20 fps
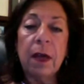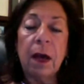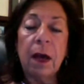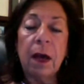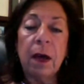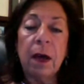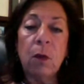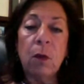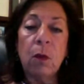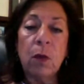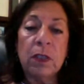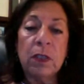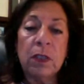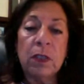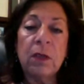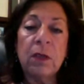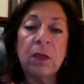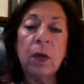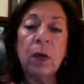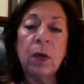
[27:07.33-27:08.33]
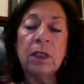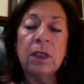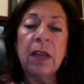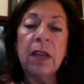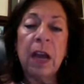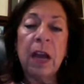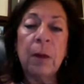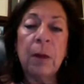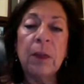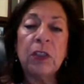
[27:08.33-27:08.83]
how
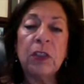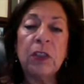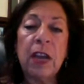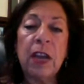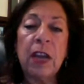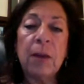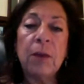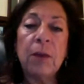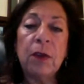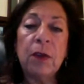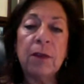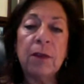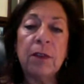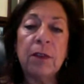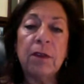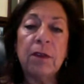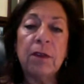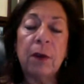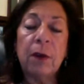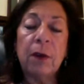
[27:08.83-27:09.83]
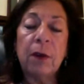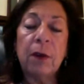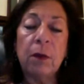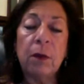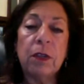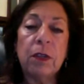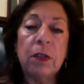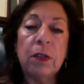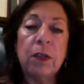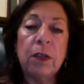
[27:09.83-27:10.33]
much time do you have to
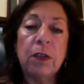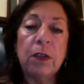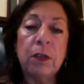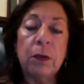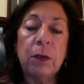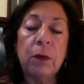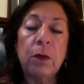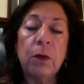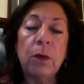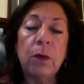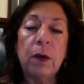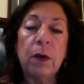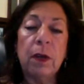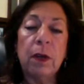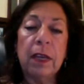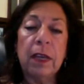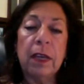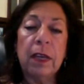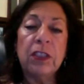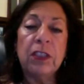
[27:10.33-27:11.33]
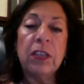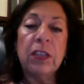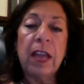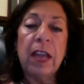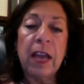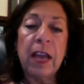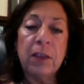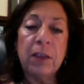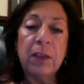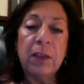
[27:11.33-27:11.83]
devote to each
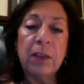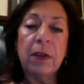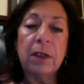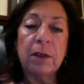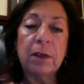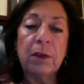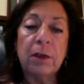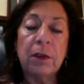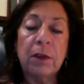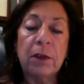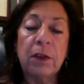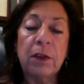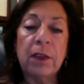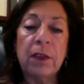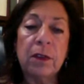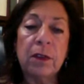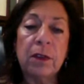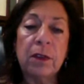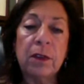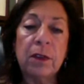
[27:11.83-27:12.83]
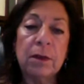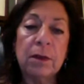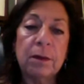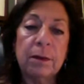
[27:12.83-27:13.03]
aspect of your needs.